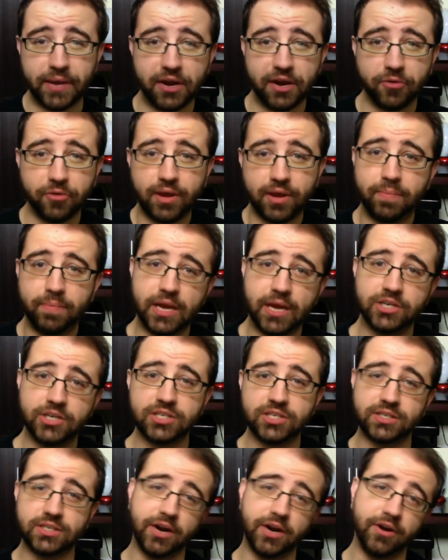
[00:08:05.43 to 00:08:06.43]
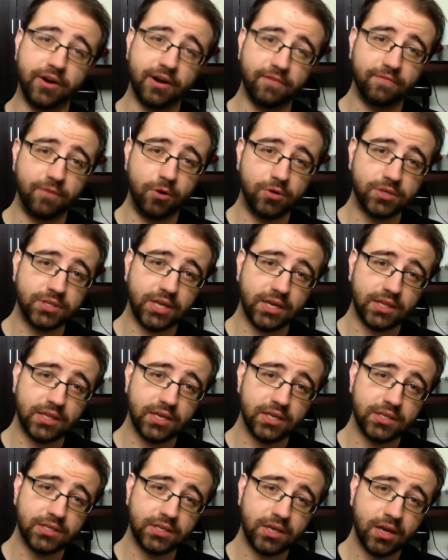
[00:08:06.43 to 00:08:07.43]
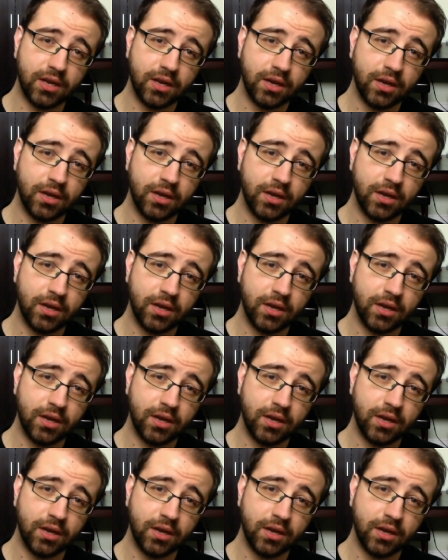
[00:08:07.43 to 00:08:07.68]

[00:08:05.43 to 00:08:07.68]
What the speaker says: being creepy and just staring at folks like this.